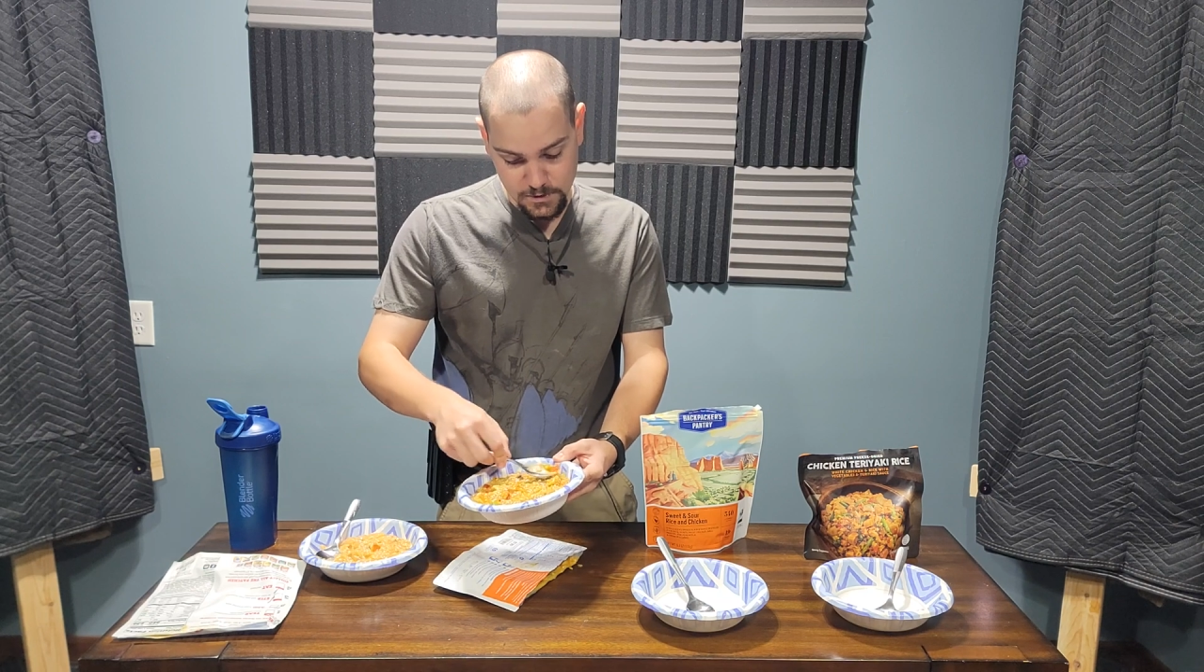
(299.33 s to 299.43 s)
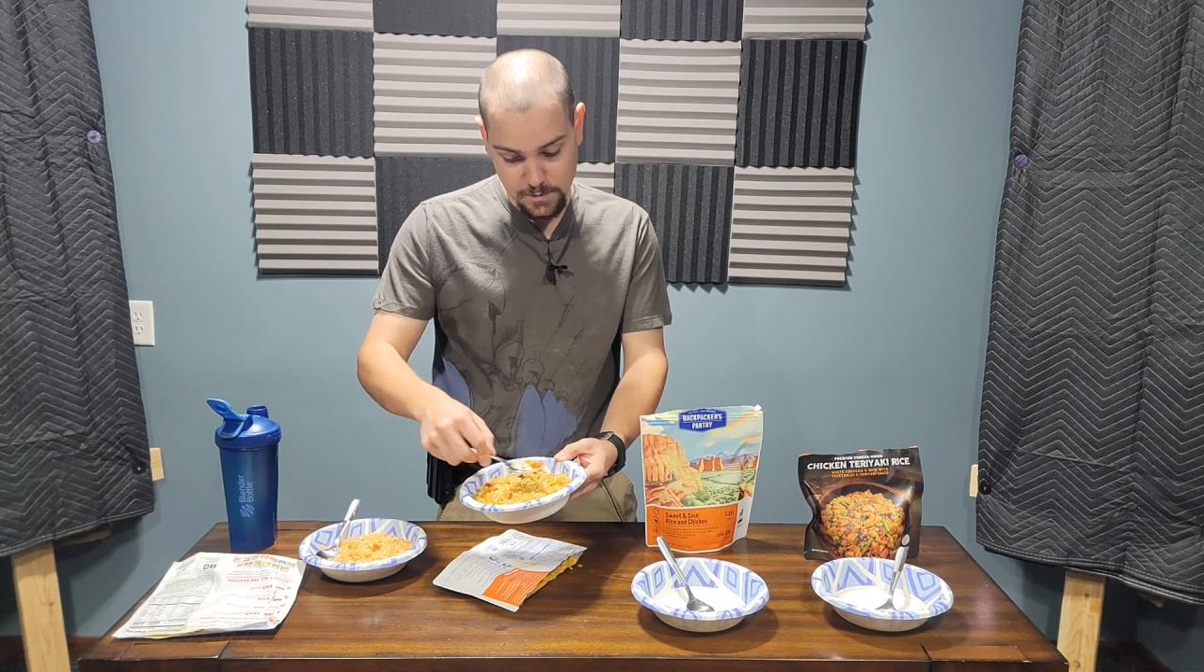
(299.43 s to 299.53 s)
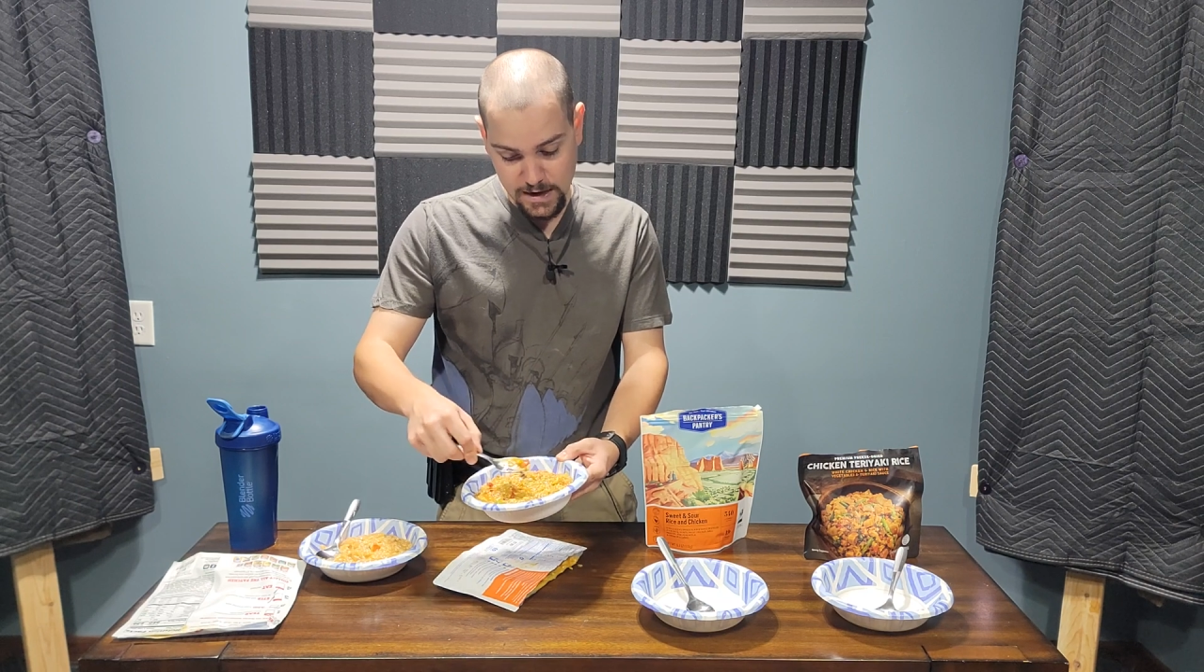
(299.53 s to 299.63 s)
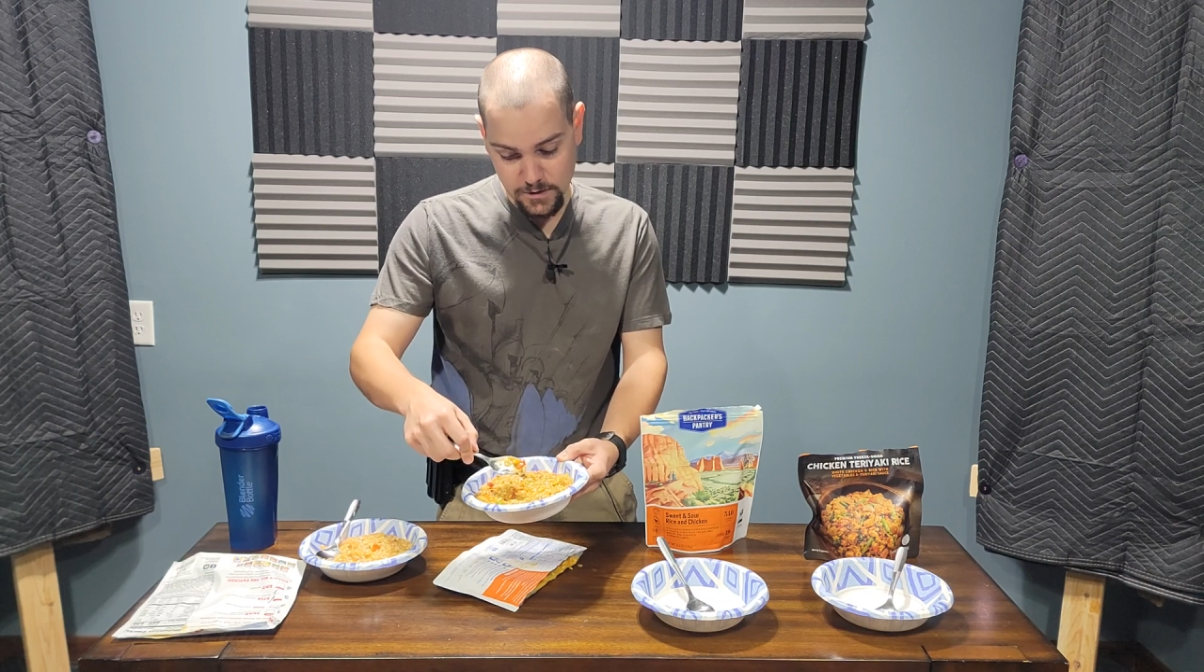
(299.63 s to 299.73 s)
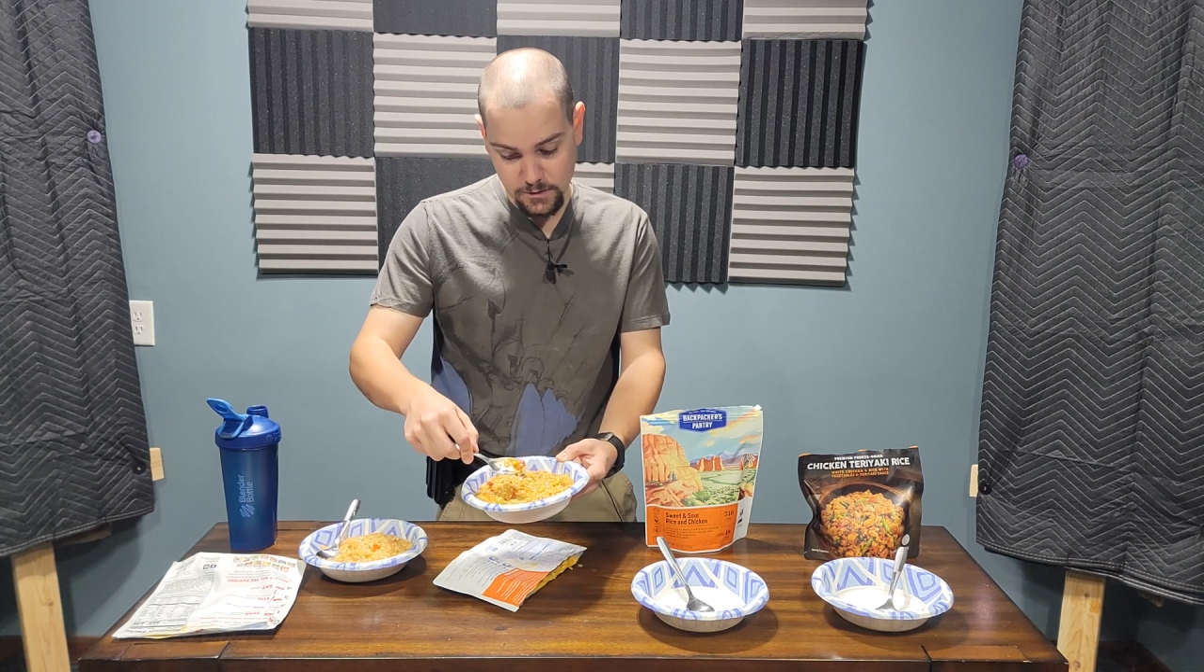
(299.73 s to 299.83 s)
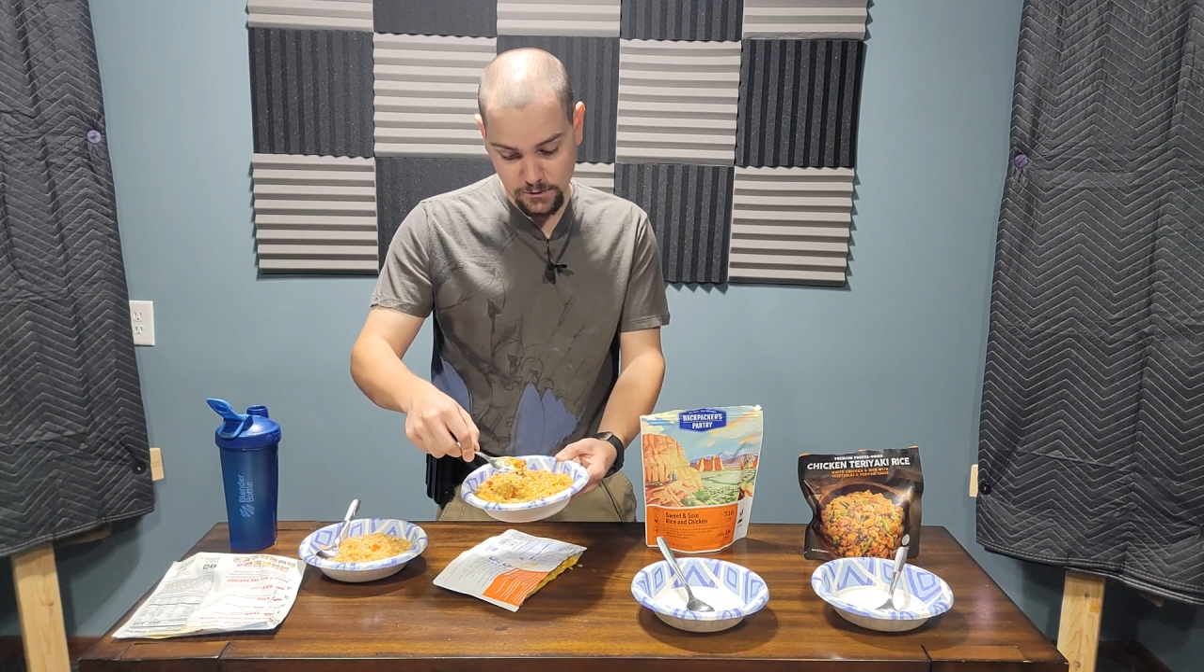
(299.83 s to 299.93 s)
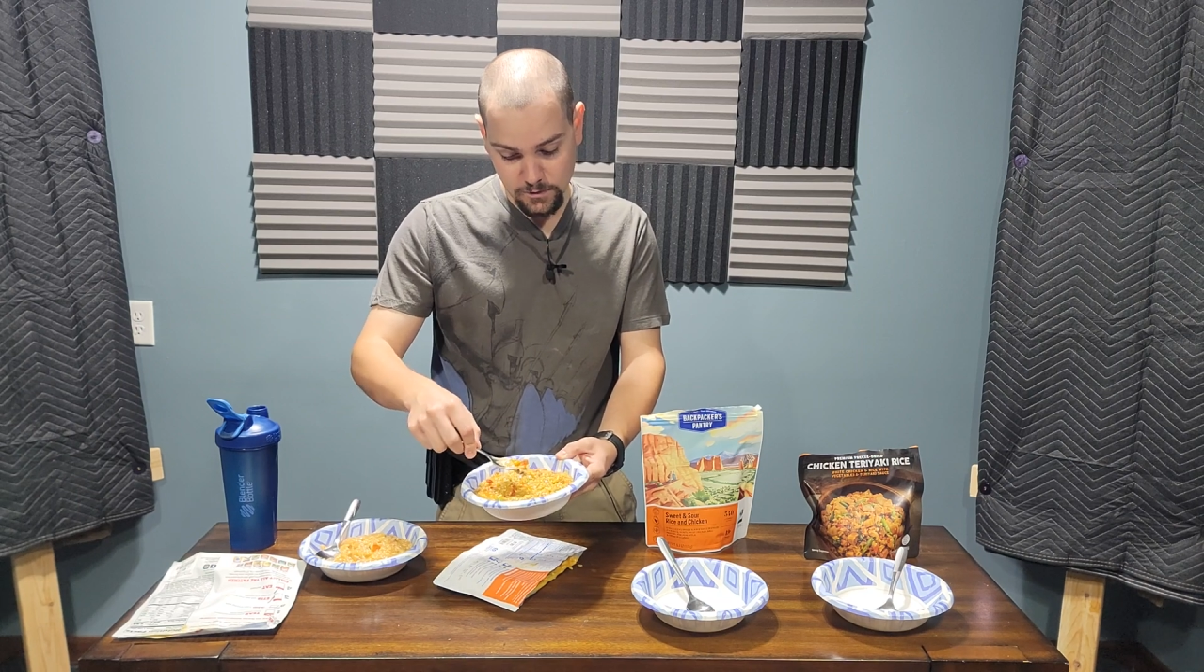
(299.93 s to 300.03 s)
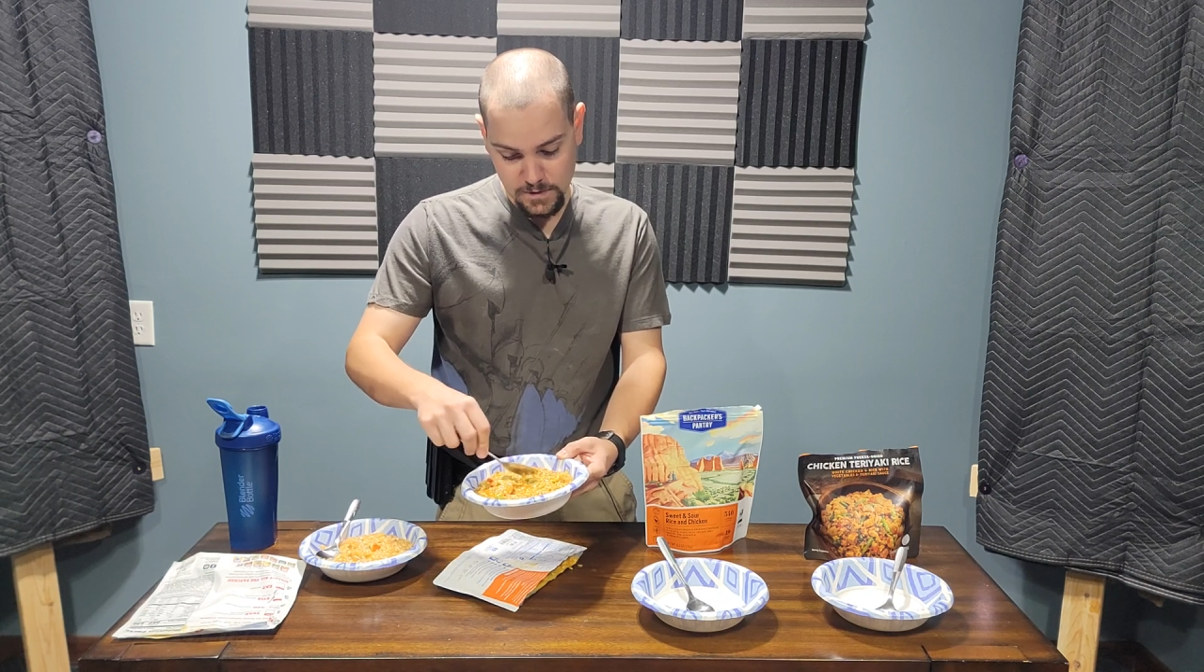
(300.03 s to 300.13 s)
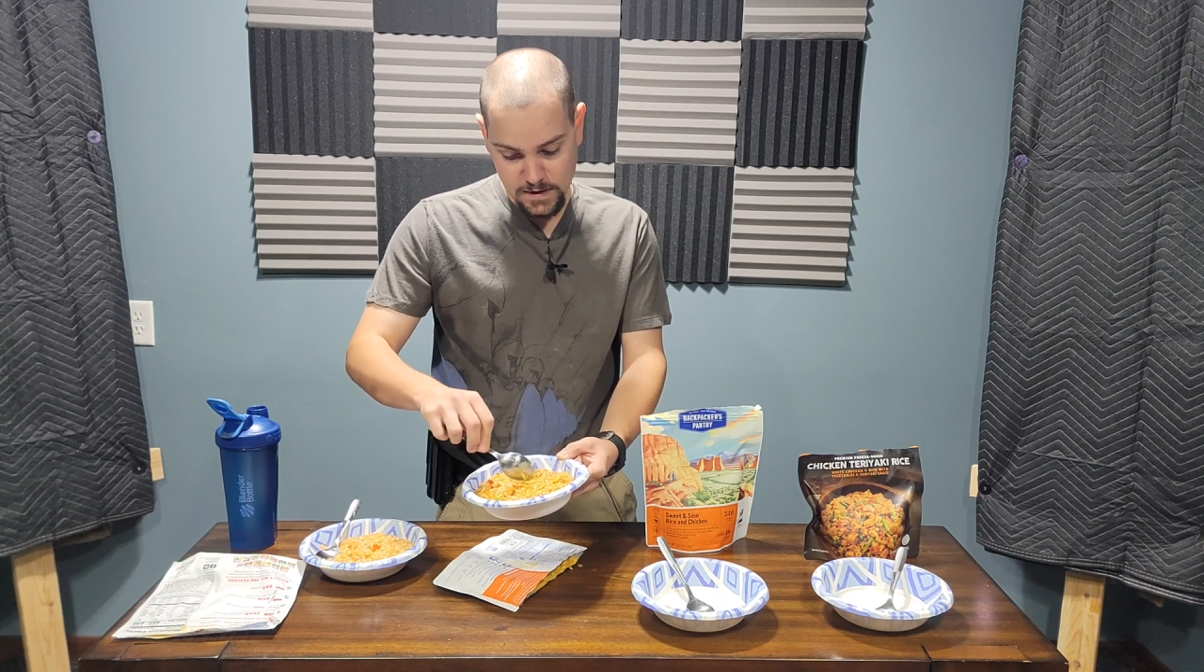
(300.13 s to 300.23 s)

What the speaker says: tomatoes.